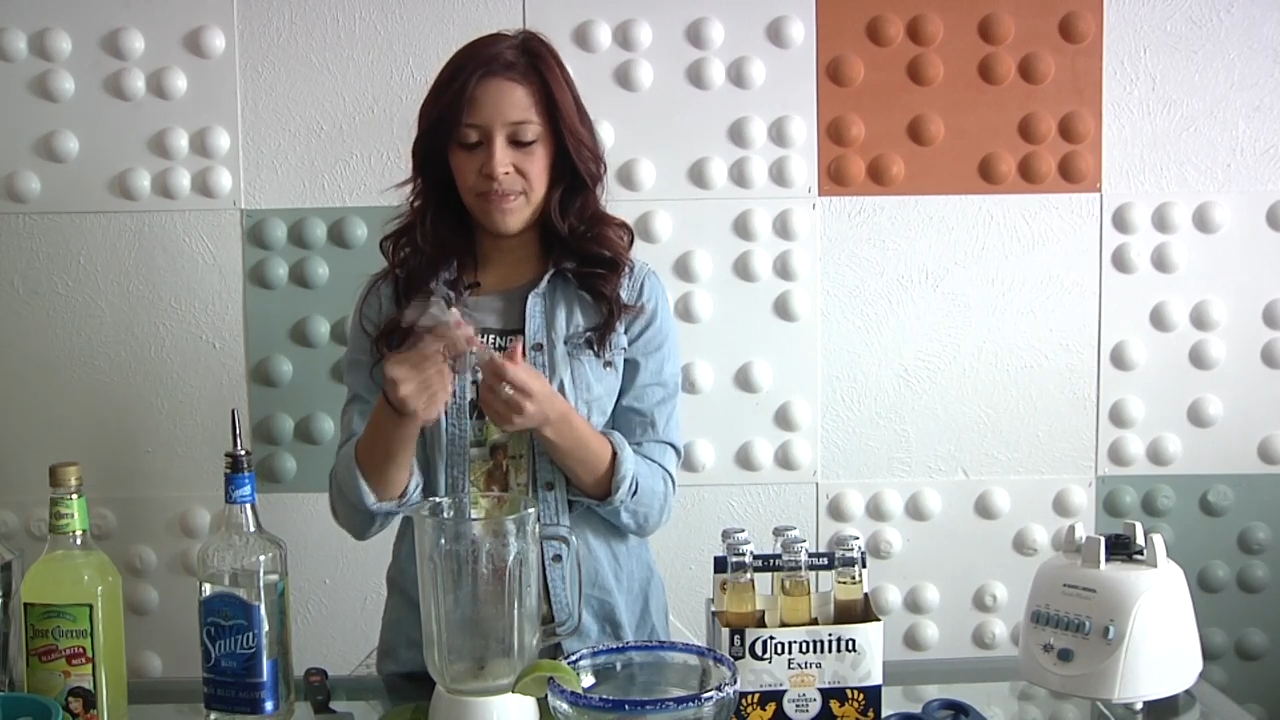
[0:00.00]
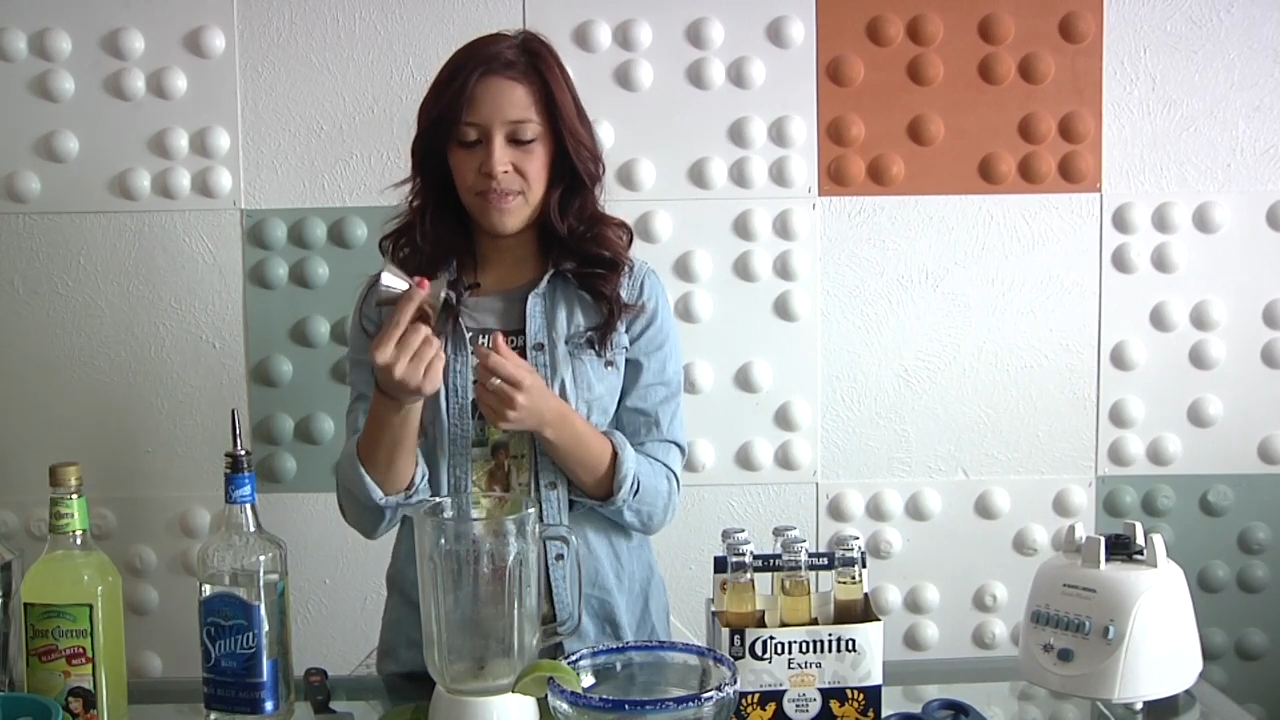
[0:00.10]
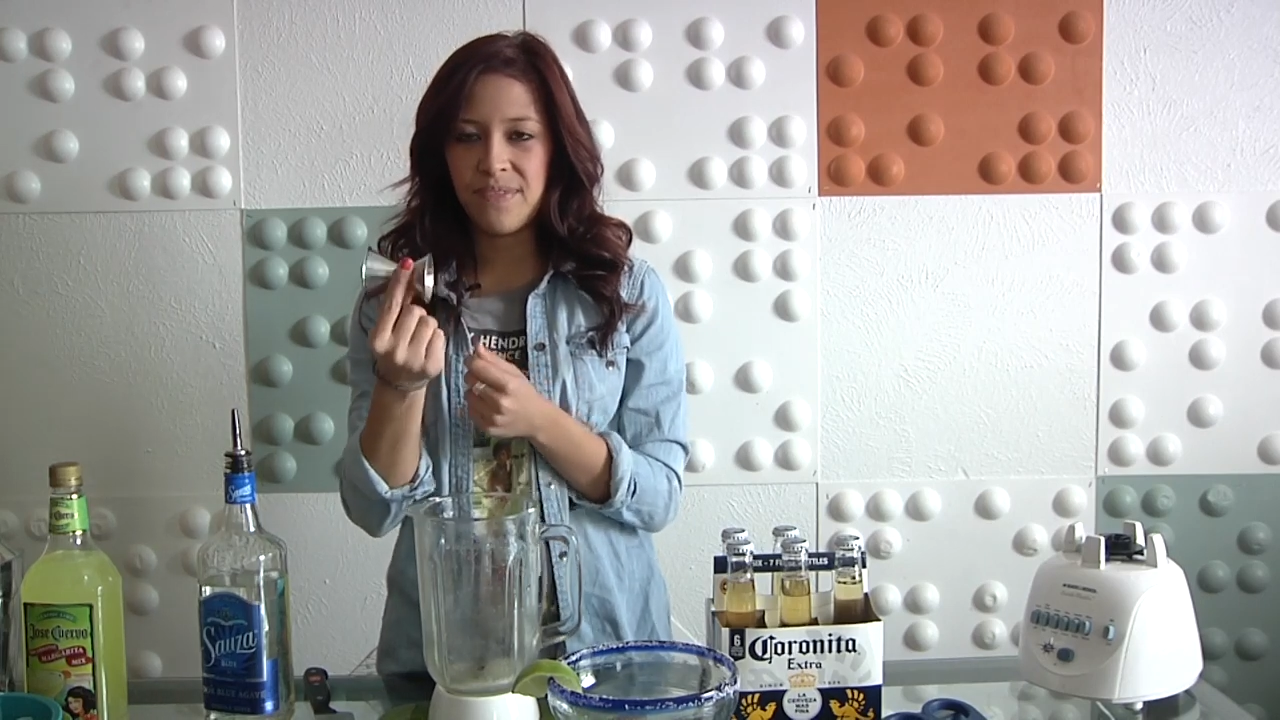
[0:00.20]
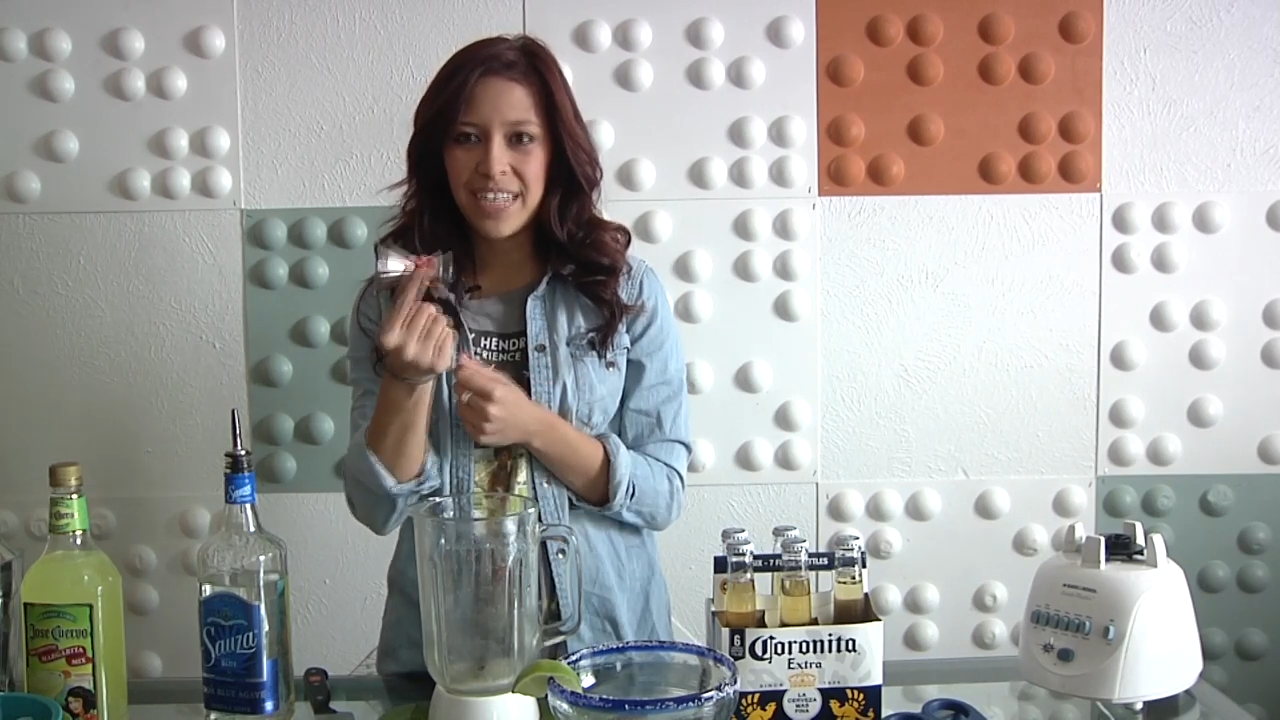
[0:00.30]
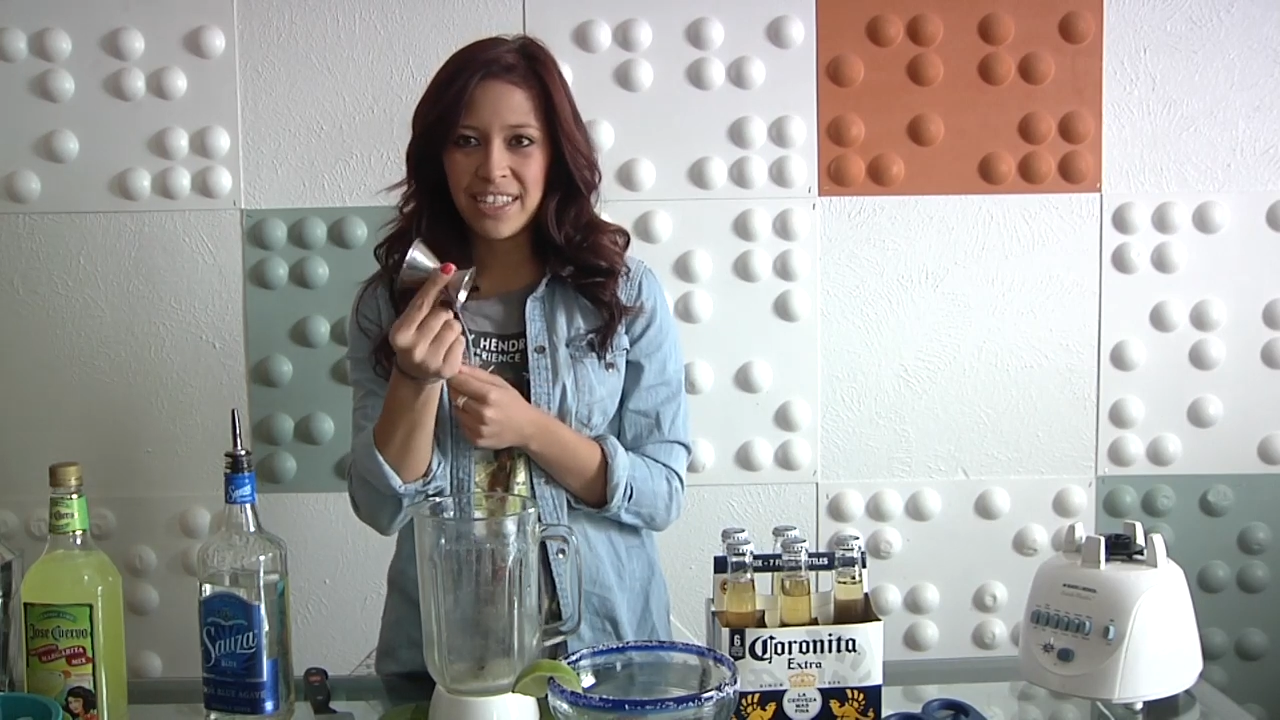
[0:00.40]

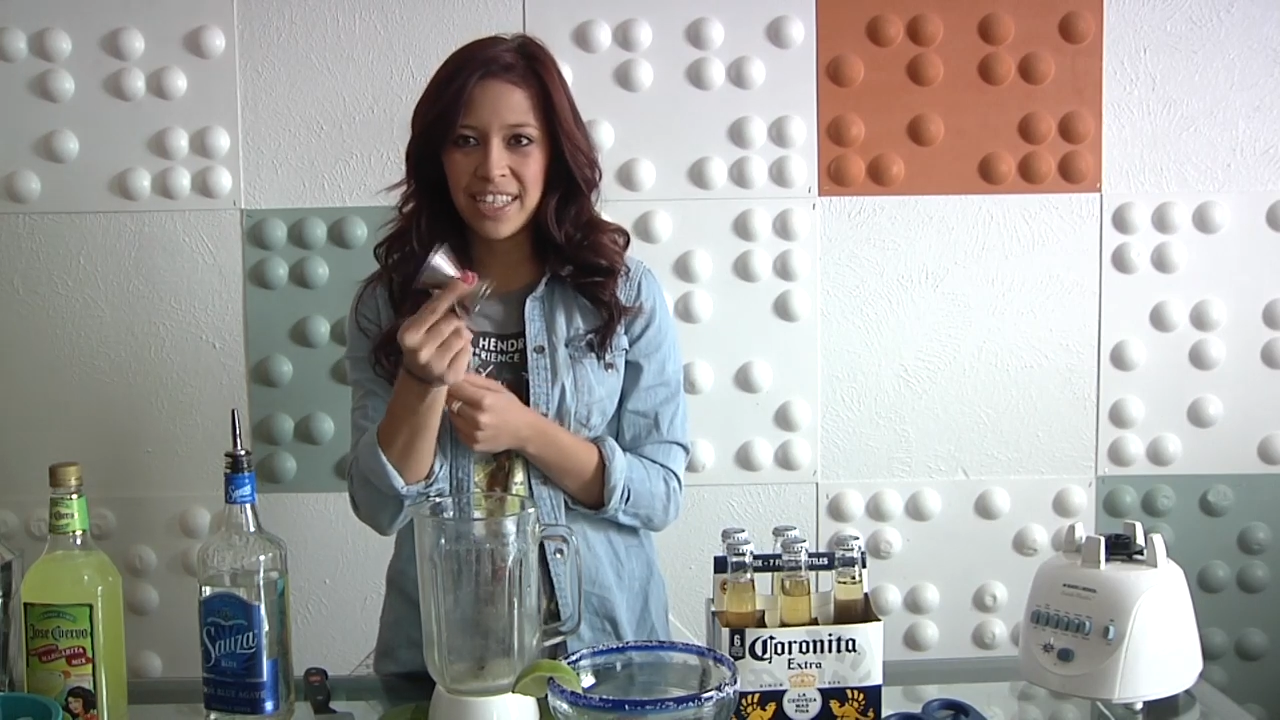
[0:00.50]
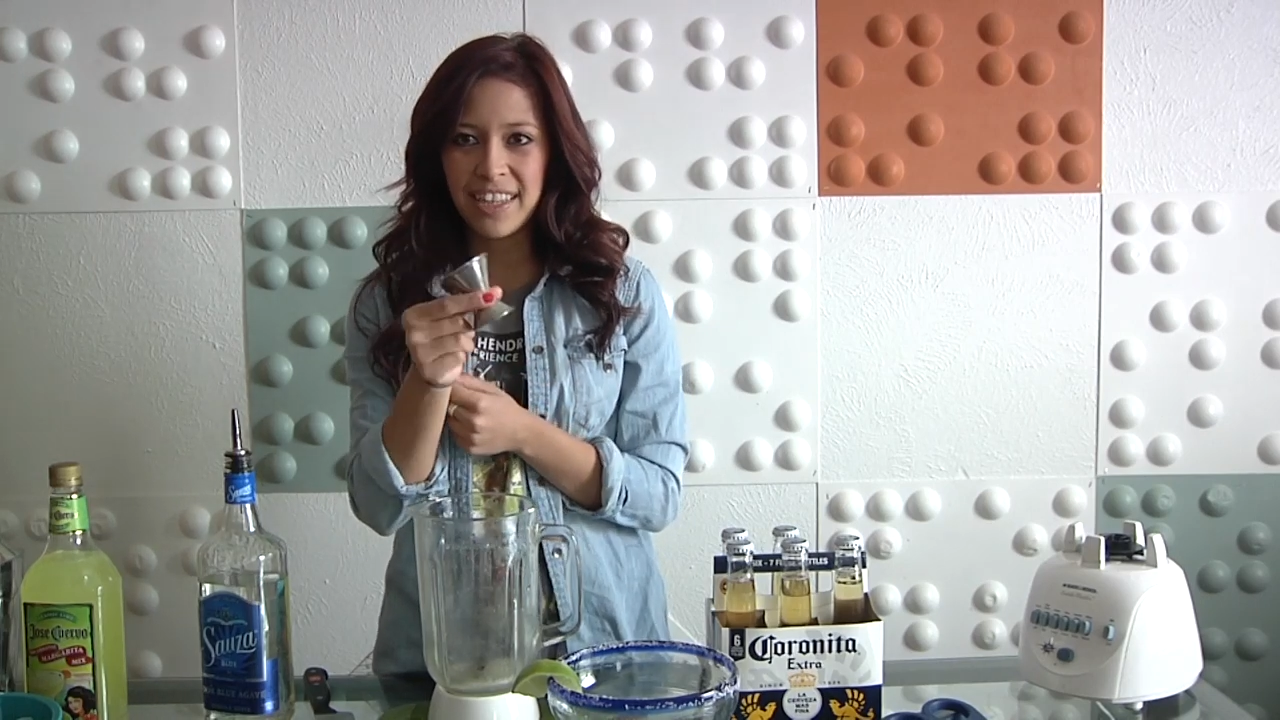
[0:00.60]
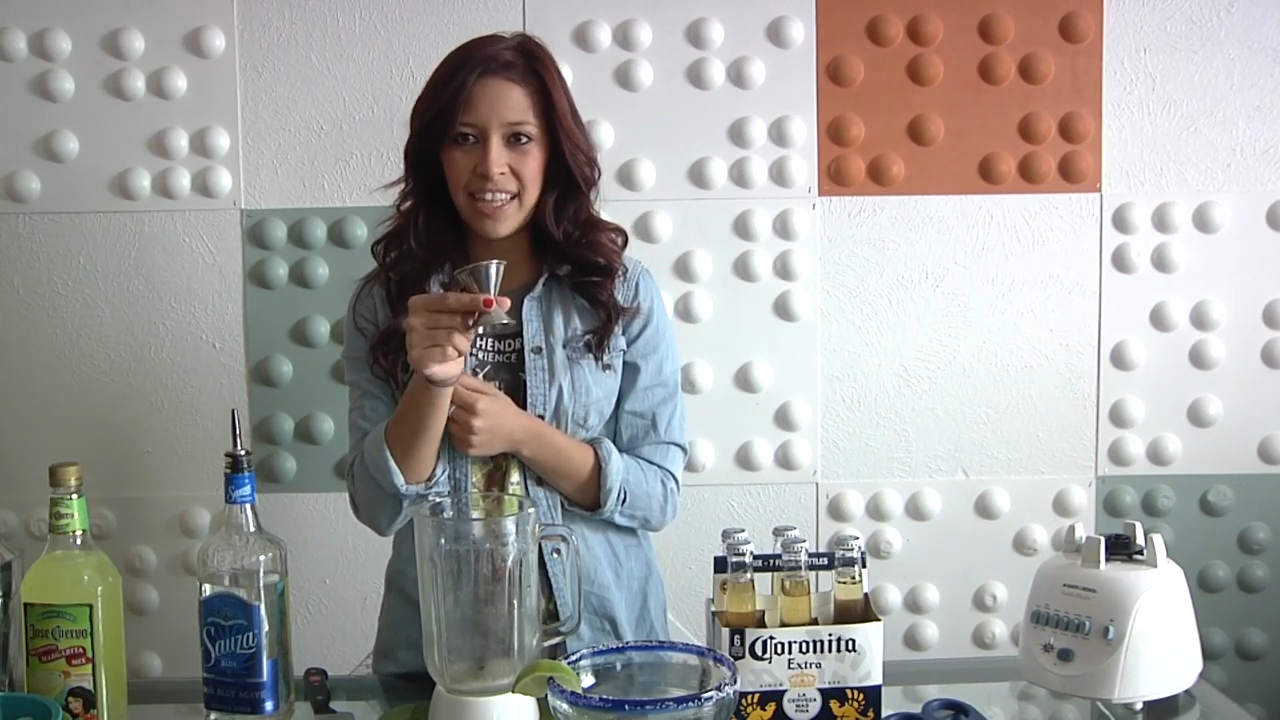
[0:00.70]
funny looking